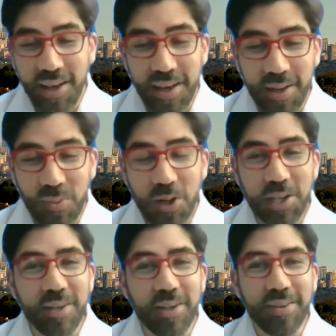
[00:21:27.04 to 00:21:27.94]

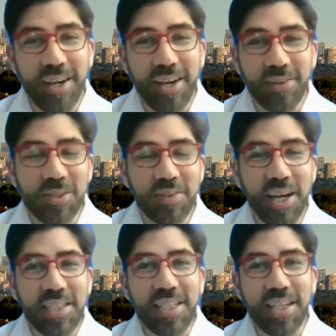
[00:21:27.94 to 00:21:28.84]
work around sort of
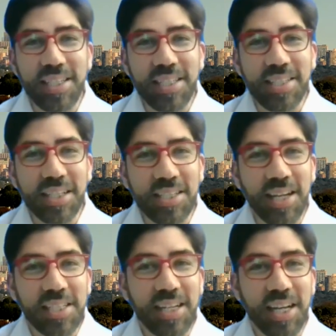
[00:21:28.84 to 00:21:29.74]
1996,
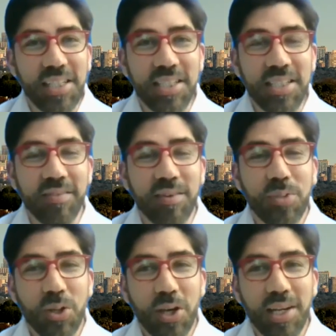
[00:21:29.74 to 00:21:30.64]
1997,
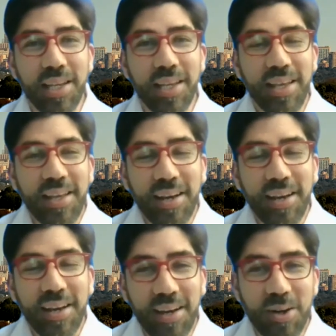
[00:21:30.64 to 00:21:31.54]
purely,
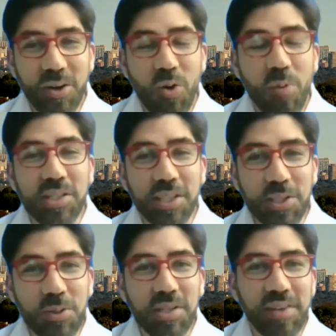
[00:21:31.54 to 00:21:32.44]
almost
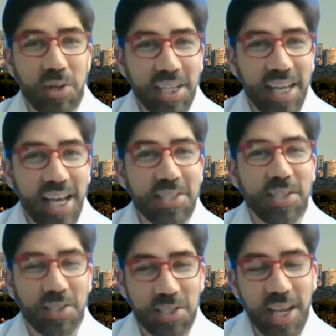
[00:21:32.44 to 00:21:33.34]
exclusively work against
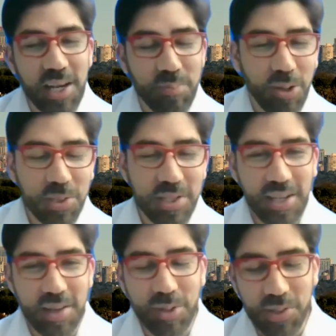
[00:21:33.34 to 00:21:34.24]
the state post
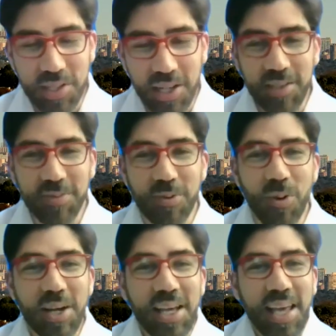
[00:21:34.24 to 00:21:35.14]

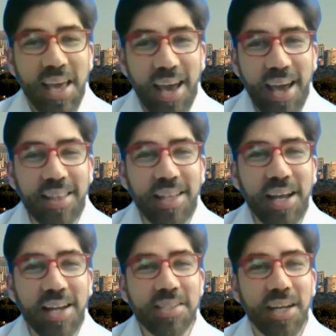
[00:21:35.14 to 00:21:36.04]
94. And then
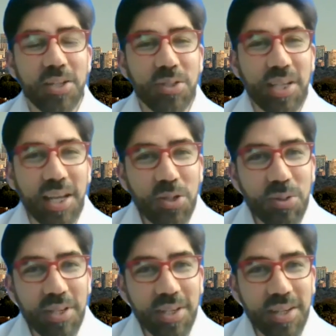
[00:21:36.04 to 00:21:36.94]
I decided to take
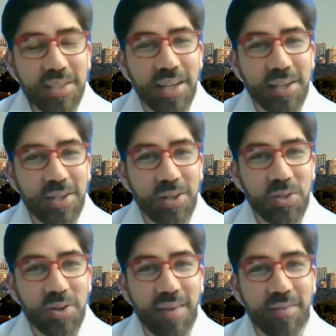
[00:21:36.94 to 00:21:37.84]
2 years and
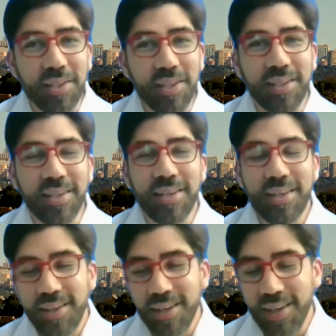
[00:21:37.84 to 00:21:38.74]
travel and
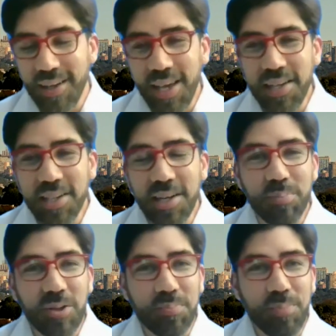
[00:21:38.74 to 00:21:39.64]
ended
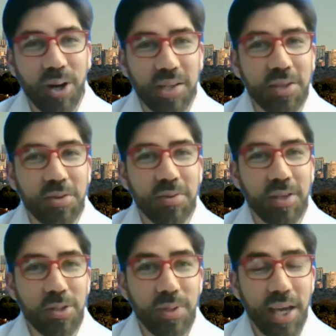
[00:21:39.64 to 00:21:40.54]
up passing through
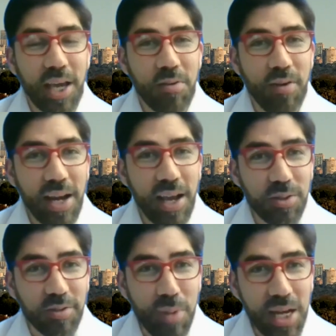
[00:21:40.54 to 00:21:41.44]
the UK and ran
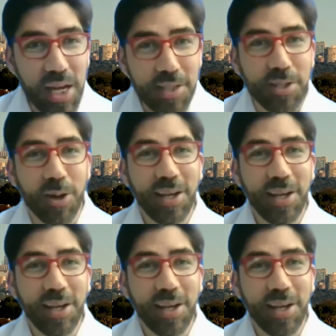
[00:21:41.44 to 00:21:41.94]
out of money. So